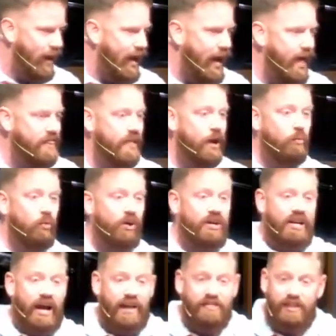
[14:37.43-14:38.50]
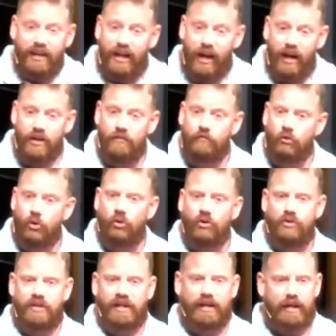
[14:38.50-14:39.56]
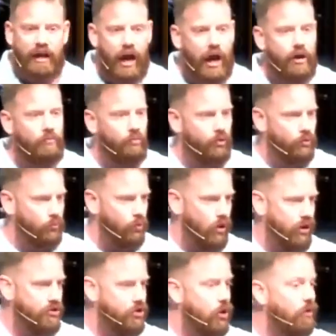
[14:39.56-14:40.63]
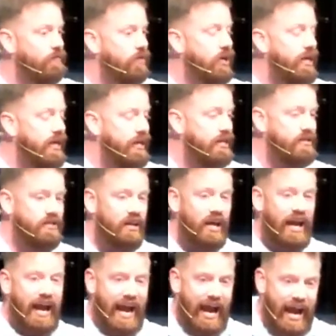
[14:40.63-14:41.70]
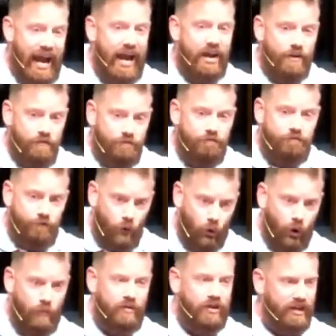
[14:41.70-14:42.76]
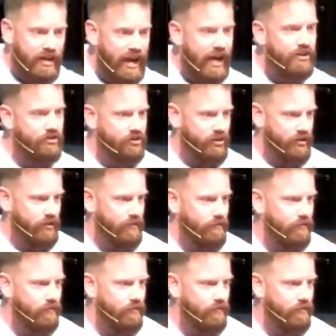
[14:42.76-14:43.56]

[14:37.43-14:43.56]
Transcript: And they were not the kind of ruler that God would want over his hand formed nation.